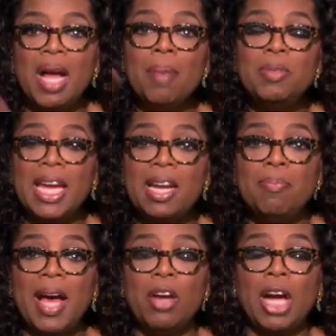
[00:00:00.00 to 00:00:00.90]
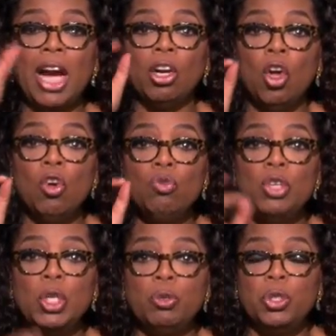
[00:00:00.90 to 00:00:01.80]
update about our own
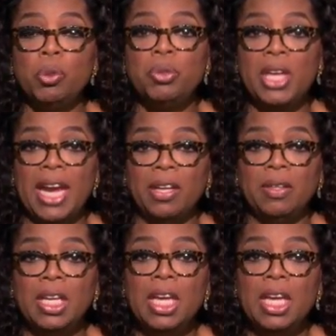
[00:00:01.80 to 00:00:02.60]
YouTube channel.